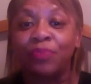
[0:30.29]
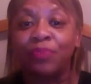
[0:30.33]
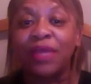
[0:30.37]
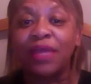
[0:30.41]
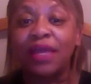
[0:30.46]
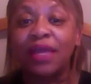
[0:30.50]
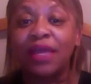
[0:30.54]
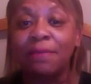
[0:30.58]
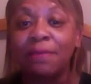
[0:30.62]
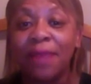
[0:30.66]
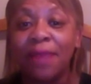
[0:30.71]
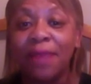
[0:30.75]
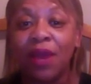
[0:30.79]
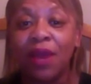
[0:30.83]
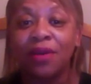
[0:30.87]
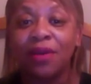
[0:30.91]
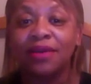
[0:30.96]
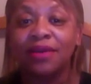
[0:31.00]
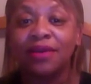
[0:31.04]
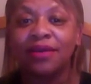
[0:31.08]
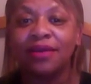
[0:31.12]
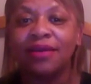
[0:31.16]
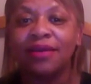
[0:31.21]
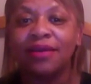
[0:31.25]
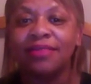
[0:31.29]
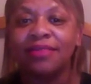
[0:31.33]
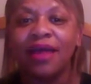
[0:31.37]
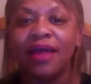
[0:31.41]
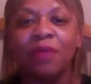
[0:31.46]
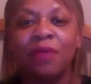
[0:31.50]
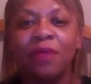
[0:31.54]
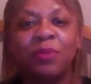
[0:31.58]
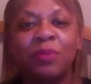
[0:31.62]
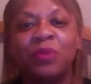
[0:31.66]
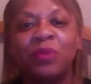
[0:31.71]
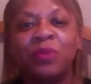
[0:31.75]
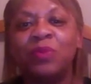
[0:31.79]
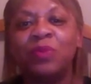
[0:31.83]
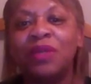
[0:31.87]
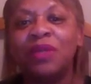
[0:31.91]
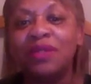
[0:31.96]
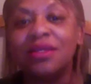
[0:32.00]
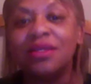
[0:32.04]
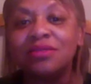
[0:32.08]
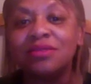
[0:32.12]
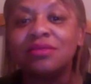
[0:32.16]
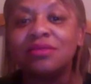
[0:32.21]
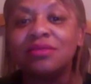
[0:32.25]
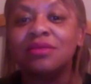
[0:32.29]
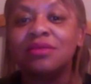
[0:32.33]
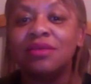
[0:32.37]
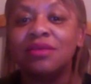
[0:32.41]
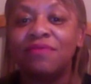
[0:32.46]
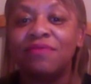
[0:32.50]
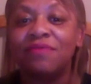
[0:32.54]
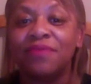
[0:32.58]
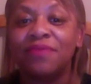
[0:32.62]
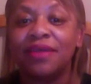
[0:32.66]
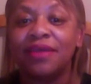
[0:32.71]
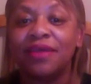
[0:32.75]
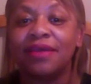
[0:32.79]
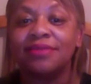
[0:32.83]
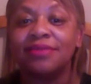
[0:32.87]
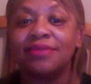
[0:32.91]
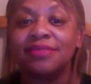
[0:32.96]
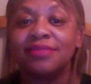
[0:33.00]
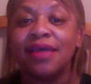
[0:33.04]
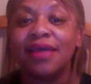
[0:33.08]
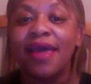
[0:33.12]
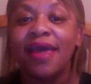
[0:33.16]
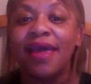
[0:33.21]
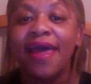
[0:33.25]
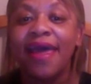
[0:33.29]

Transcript: in America that have been really significant.